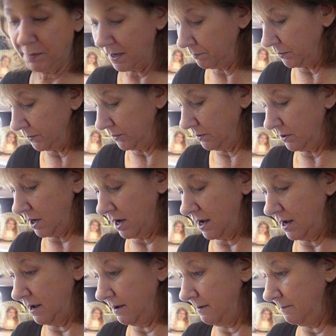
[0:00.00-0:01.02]
pepper,
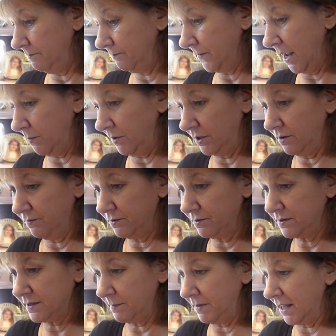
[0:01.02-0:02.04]
I went over
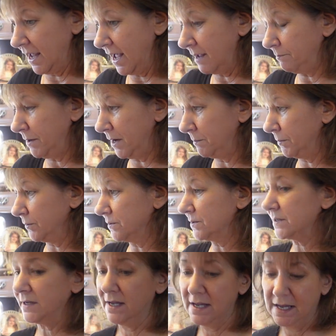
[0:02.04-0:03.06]
some of the hot
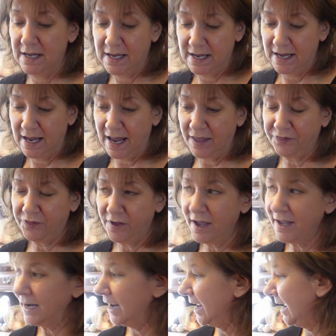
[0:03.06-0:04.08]
peppers. I
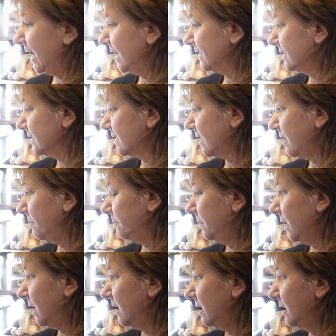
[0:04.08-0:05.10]
thought I had
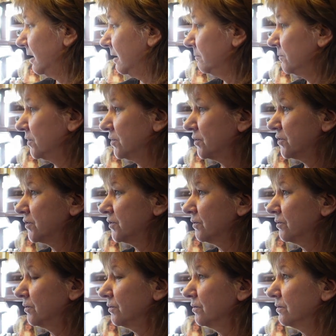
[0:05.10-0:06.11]
some
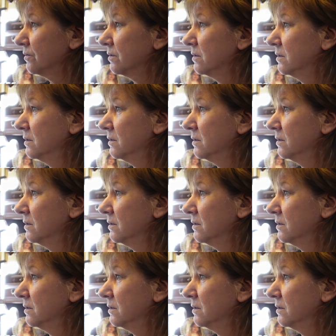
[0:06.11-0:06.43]
sugar